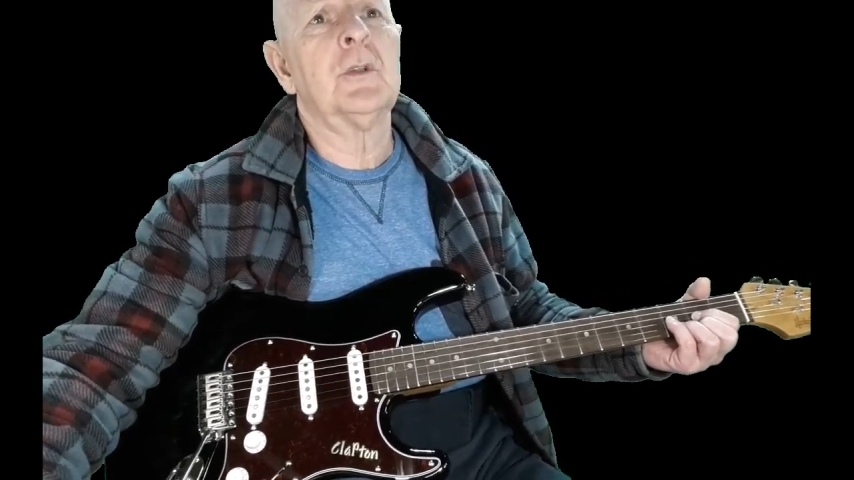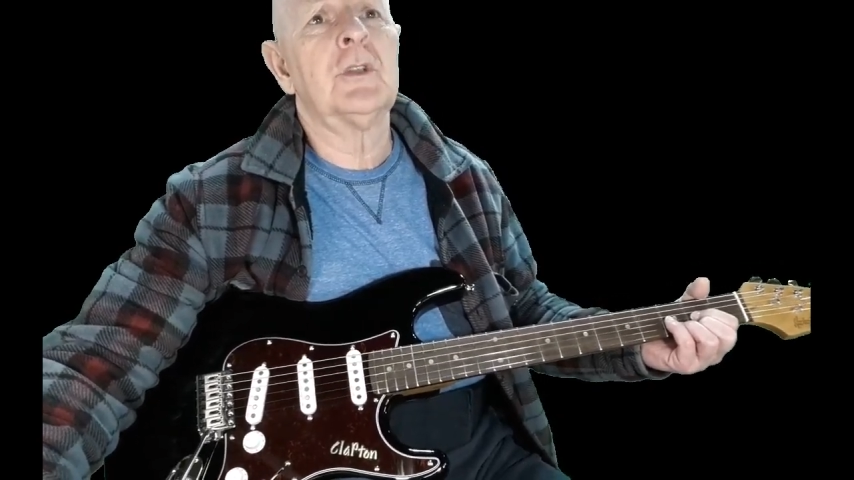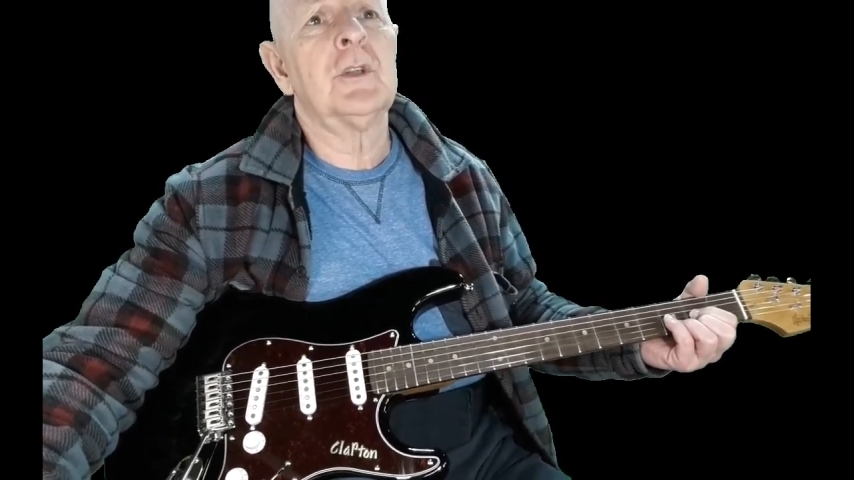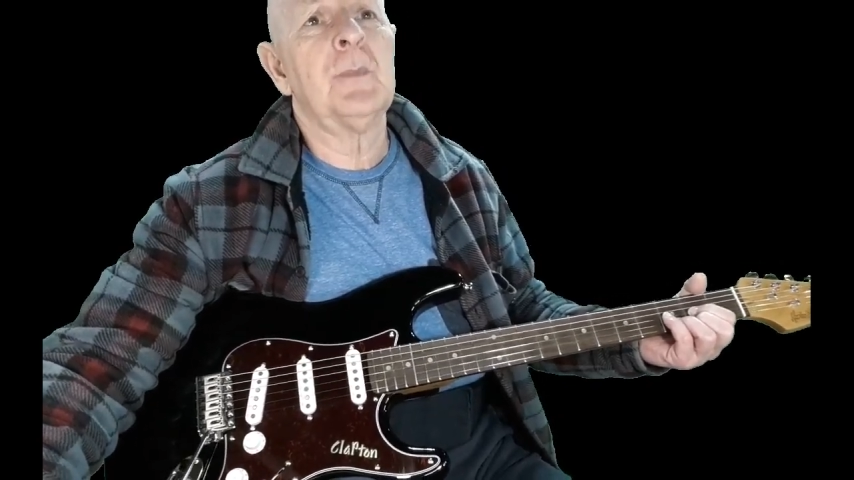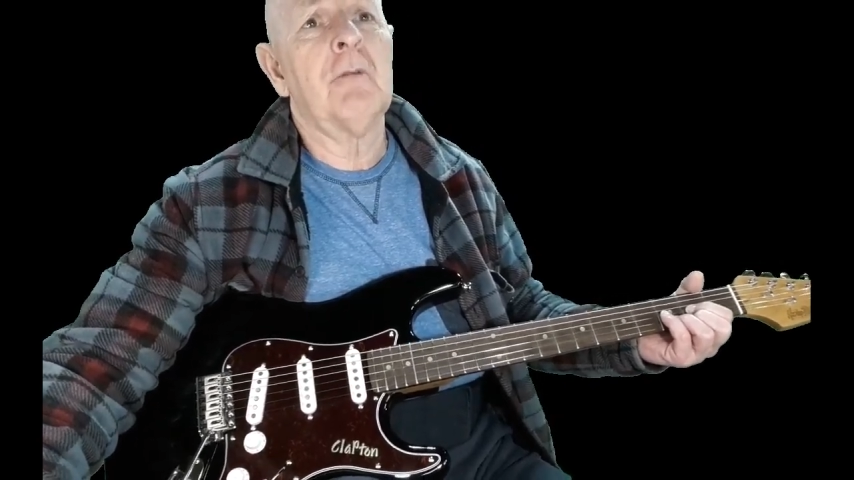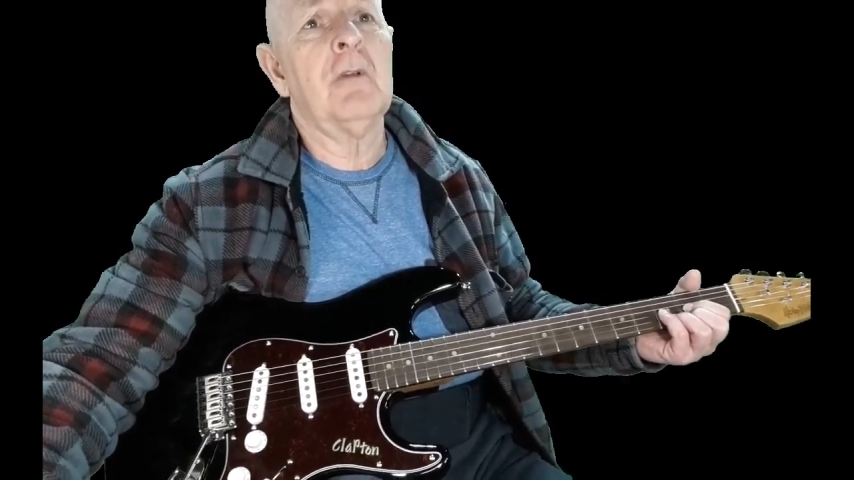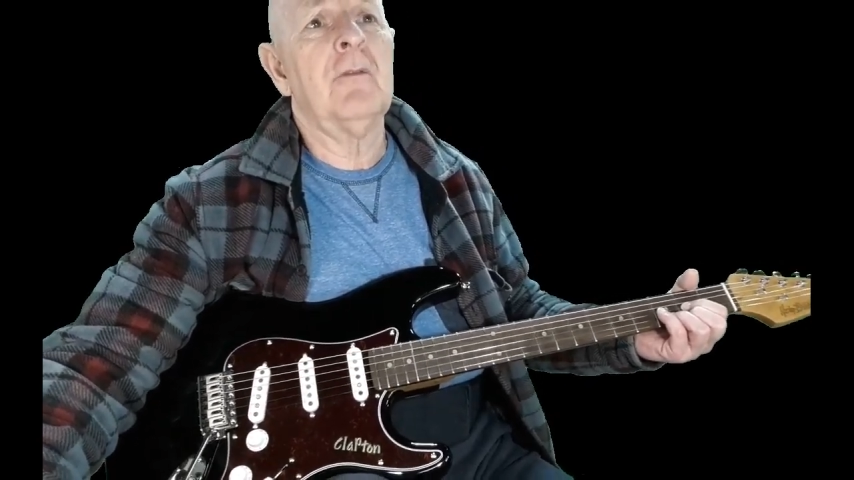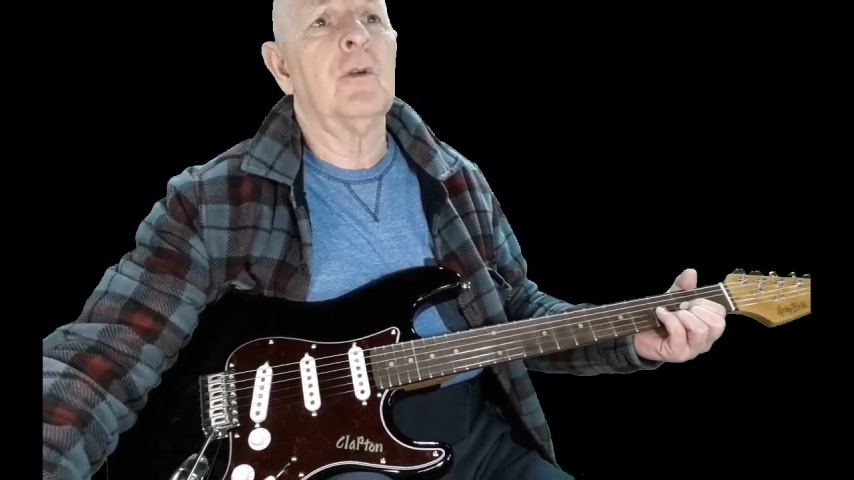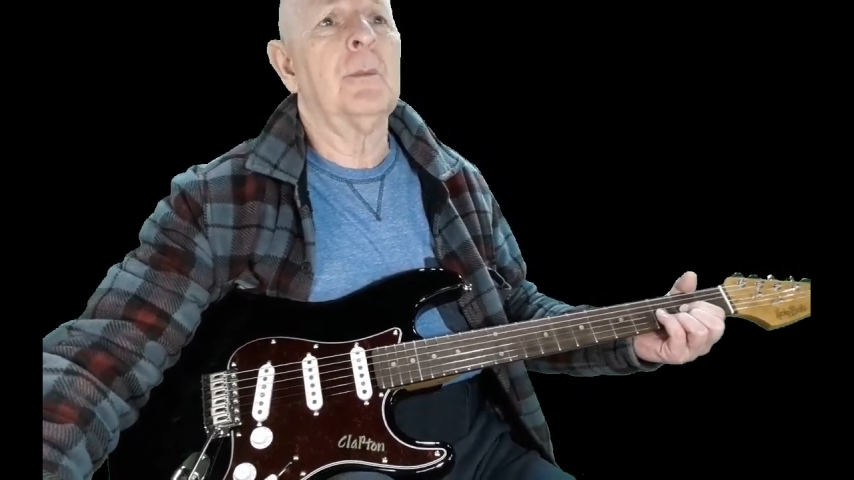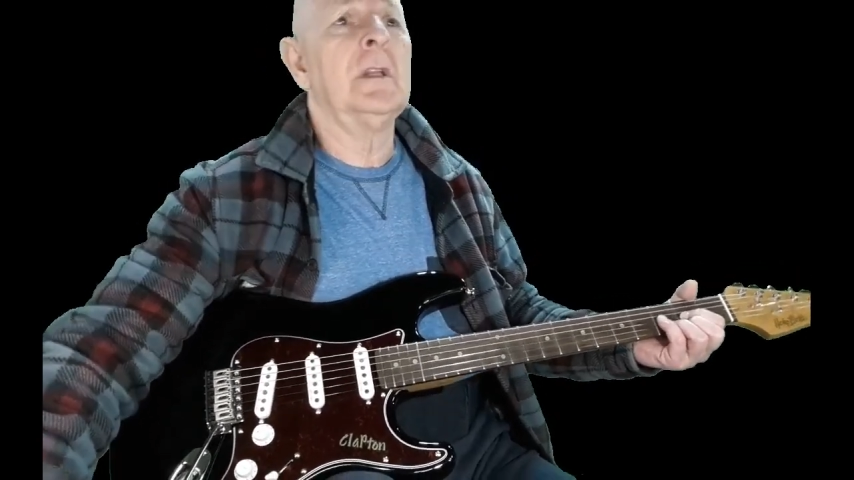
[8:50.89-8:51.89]
was just my
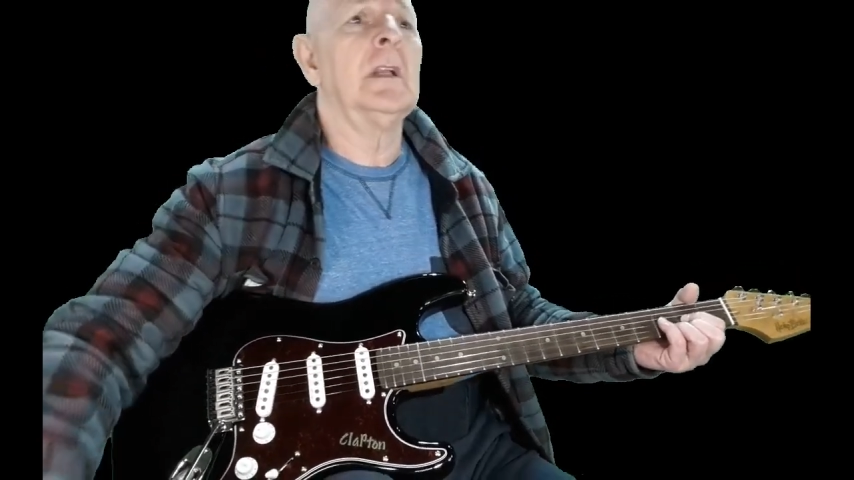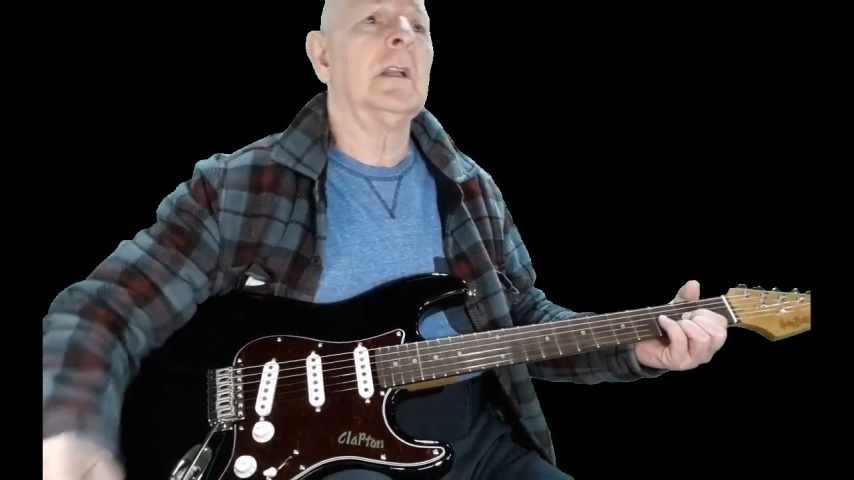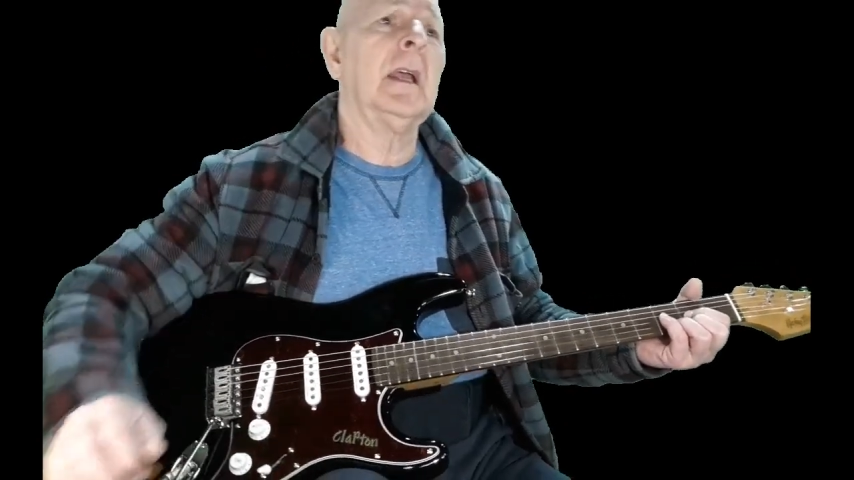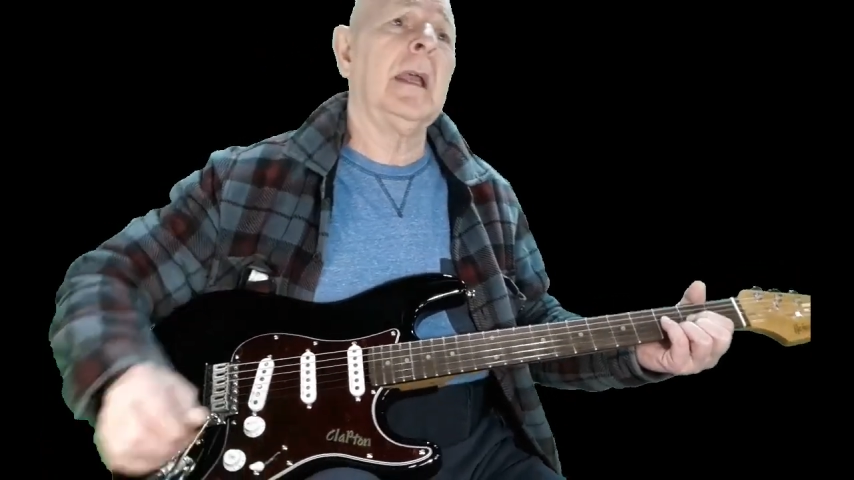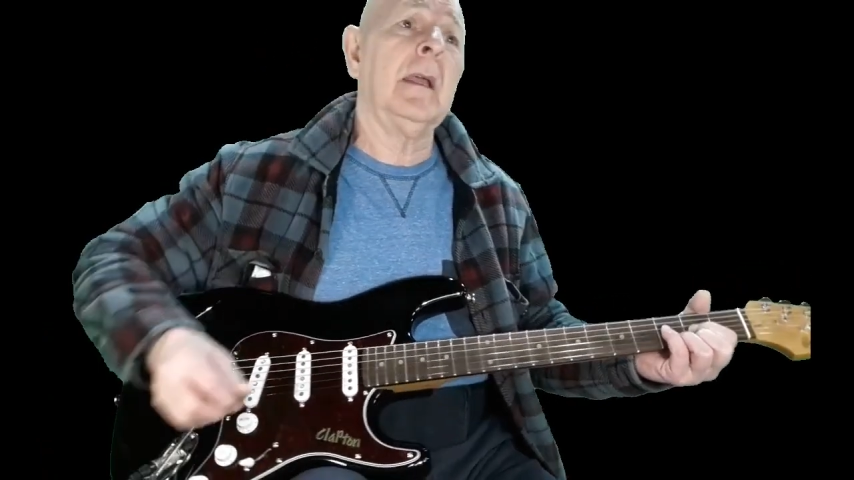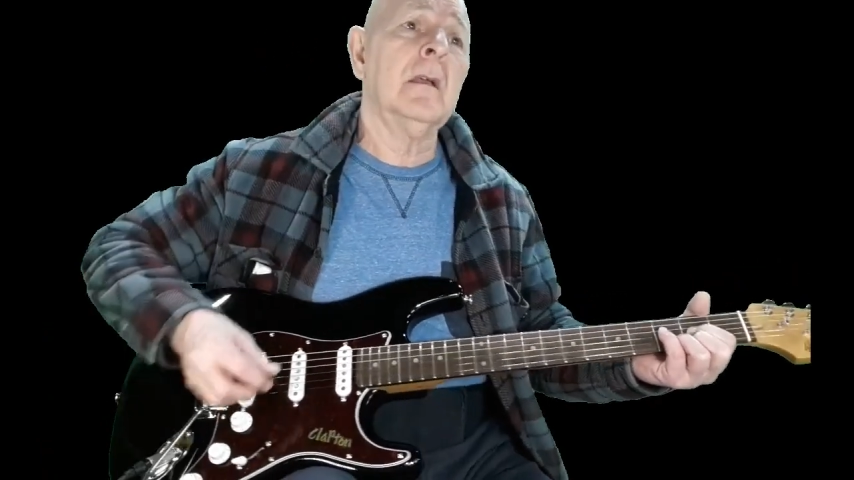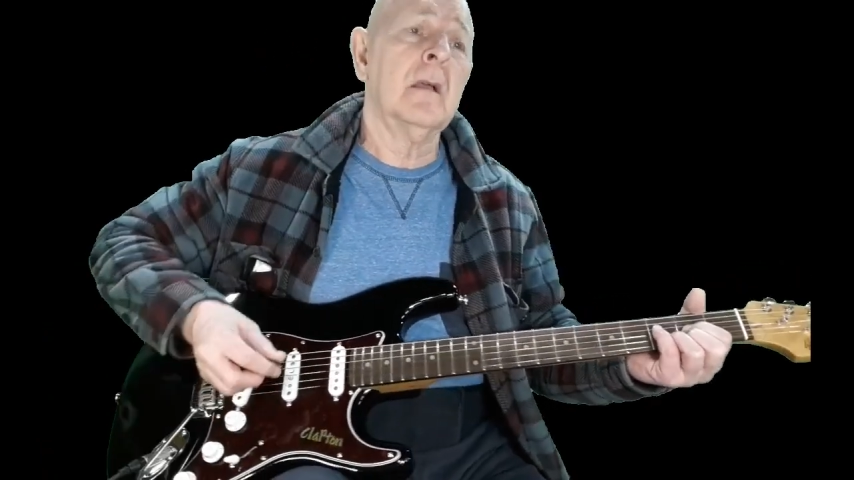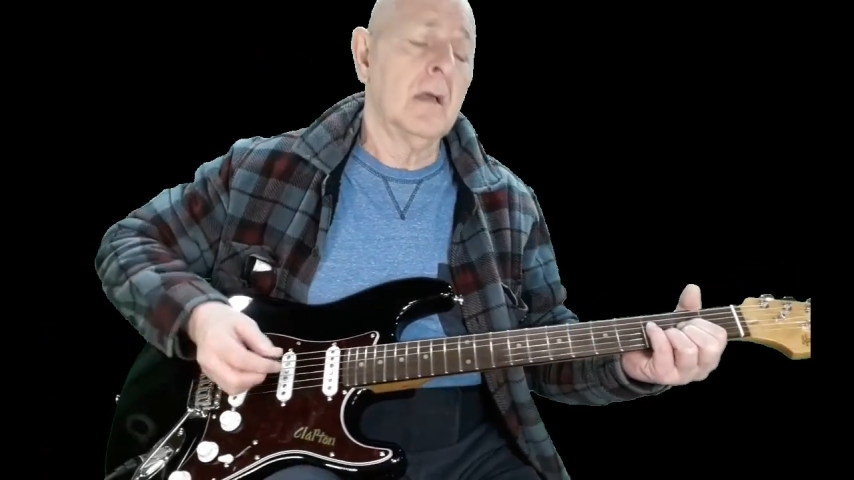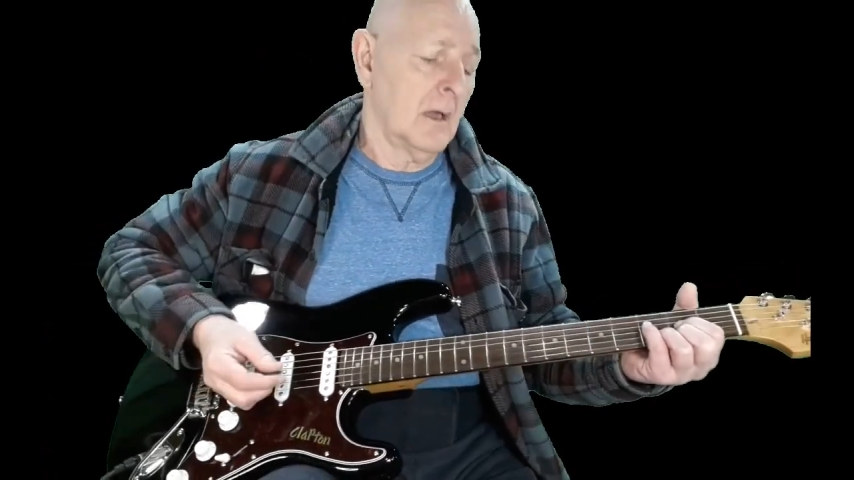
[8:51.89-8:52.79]
reverb and delay,